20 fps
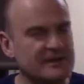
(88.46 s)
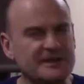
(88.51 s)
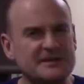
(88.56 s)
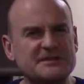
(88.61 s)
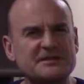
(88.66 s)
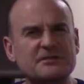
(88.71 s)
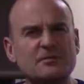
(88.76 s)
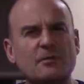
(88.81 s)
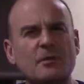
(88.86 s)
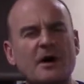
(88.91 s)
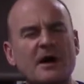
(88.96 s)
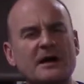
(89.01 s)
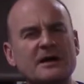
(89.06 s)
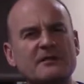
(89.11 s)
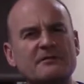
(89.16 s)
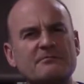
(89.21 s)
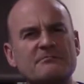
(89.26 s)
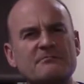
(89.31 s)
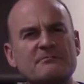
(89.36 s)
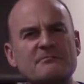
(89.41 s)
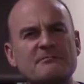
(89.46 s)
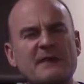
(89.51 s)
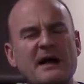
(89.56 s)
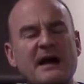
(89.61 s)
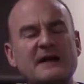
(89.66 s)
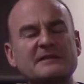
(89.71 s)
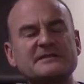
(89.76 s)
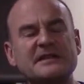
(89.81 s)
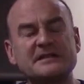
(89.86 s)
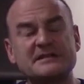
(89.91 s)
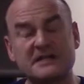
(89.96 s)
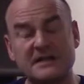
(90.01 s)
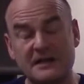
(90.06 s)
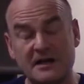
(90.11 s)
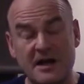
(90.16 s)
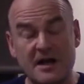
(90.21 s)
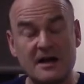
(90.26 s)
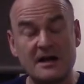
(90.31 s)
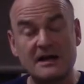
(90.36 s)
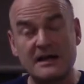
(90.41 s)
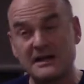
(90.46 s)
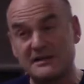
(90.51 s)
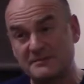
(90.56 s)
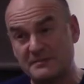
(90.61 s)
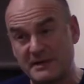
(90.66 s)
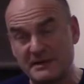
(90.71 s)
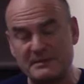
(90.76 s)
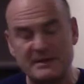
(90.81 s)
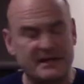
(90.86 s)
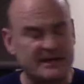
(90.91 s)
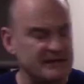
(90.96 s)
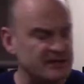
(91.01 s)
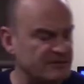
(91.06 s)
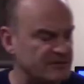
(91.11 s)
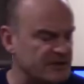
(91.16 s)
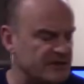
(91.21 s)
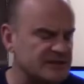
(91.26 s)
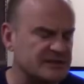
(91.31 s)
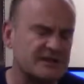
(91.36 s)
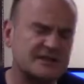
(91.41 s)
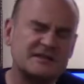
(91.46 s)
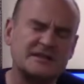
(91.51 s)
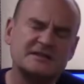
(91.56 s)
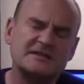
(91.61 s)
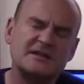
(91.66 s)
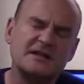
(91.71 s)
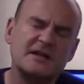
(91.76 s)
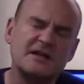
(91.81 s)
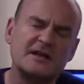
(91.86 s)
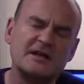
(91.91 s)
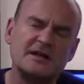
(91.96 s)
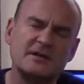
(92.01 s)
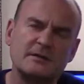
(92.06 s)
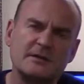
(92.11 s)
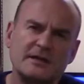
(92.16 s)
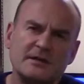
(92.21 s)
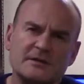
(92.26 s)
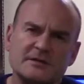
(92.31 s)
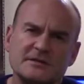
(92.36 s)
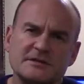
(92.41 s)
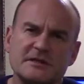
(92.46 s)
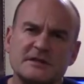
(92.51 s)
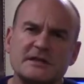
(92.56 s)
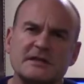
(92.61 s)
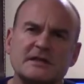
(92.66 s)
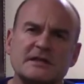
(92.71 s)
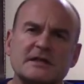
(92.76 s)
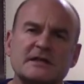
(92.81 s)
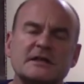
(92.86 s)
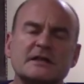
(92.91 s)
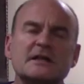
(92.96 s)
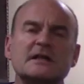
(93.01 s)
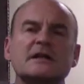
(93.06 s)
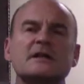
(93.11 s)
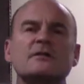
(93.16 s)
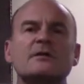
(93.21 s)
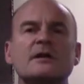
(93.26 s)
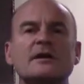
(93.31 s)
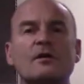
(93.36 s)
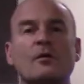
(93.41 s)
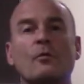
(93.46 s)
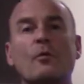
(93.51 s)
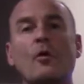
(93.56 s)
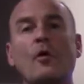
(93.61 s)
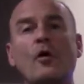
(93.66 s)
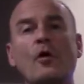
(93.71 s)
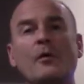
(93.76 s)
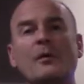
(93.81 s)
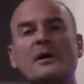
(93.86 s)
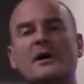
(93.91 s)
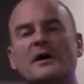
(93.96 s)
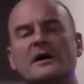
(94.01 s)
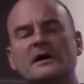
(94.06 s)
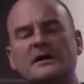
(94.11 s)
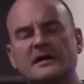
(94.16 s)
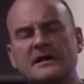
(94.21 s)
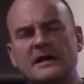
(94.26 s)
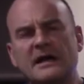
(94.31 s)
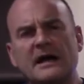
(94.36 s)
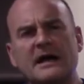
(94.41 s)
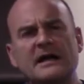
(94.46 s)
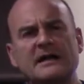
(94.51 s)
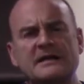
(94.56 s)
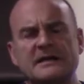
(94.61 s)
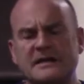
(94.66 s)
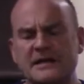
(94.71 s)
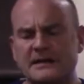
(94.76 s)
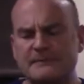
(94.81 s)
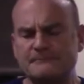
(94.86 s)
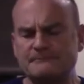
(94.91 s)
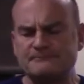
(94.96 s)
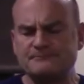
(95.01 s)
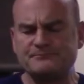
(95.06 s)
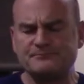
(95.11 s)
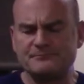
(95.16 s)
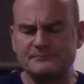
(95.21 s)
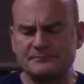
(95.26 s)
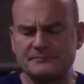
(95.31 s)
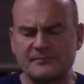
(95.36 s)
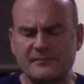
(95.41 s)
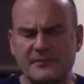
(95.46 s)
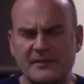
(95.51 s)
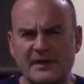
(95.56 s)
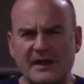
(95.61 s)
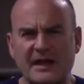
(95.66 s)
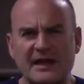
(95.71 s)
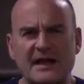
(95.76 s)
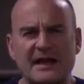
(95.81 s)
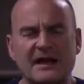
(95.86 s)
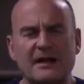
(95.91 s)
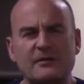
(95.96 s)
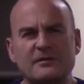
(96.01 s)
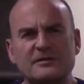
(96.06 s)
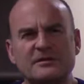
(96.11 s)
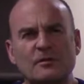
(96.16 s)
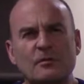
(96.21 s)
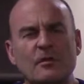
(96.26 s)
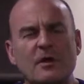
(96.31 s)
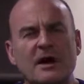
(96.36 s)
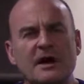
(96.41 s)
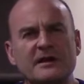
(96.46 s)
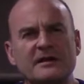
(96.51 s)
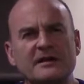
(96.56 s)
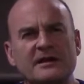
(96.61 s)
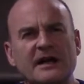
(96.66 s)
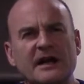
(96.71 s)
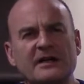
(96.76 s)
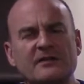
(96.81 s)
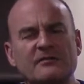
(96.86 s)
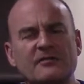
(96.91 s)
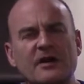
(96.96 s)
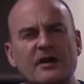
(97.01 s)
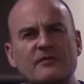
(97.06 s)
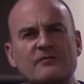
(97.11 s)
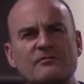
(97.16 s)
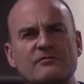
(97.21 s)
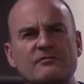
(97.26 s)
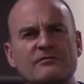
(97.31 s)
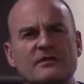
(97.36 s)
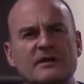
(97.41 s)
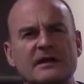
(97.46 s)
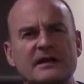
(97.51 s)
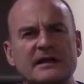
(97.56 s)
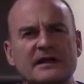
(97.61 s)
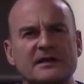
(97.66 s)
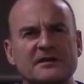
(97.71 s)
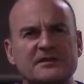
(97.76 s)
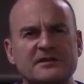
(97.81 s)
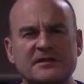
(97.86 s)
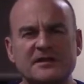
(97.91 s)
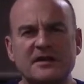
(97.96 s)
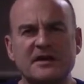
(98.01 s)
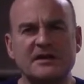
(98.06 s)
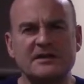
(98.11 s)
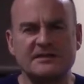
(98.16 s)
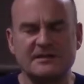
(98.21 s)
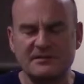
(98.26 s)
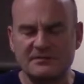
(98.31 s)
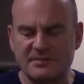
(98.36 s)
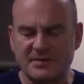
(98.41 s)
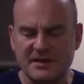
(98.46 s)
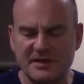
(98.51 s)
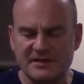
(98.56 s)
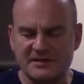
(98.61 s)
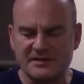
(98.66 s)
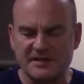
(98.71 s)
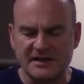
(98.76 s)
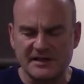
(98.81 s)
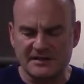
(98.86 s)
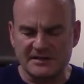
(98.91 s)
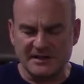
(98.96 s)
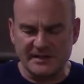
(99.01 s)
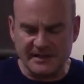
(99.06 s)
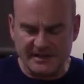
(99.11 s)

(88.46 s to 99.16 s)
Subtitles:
This is a wine of, I tasted it earlier. It's been back in the fridge. I tasted it earlier when it was quite a lot warmer, and it was a wine that had a really assertive personality.